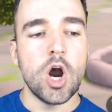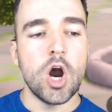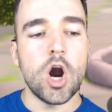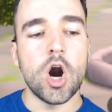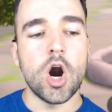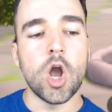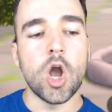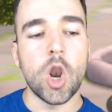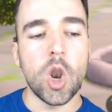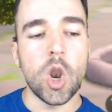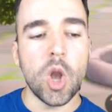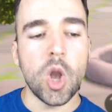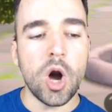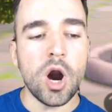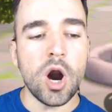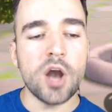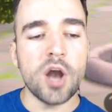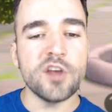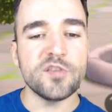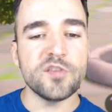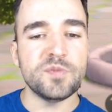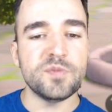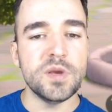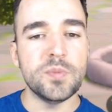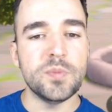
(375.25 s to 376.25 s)
A lot
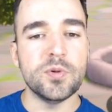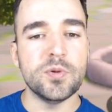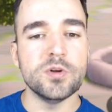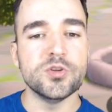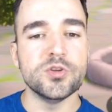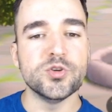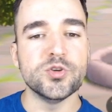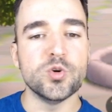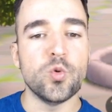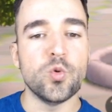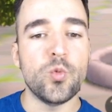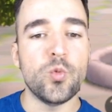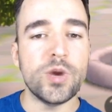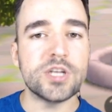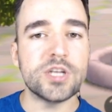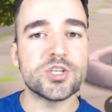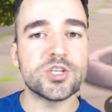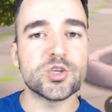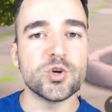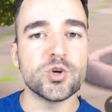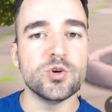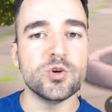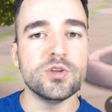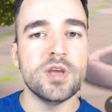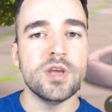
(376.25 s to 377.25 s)
of people do
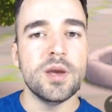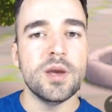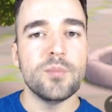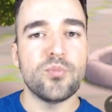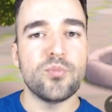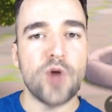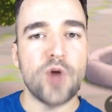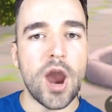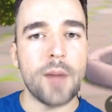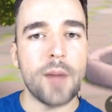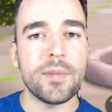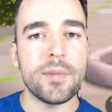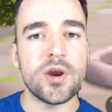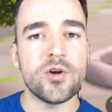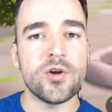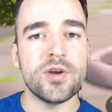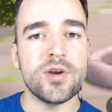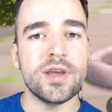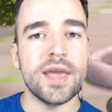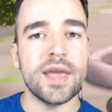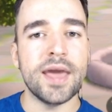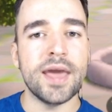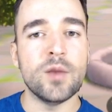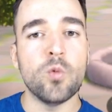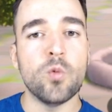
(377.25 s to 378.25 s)
Richard
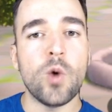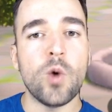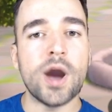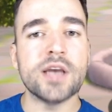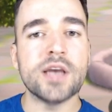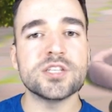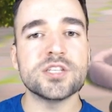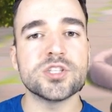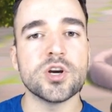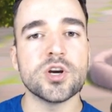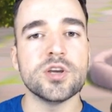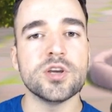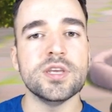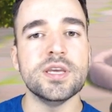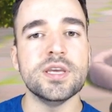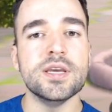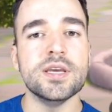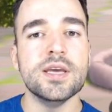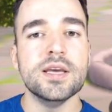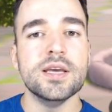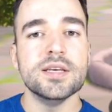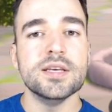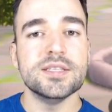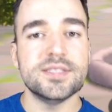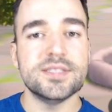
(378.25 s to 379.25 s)
primary and Hwai
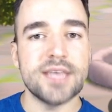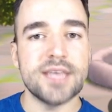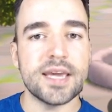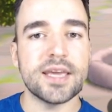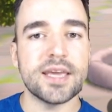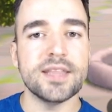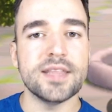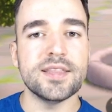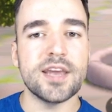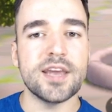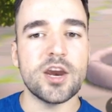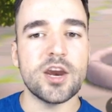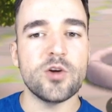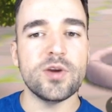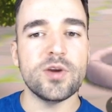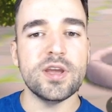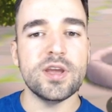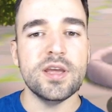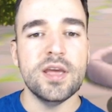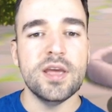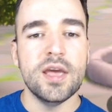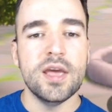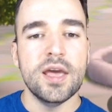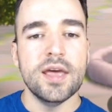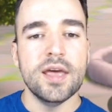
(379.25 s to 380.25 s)
Sung-yi secondary.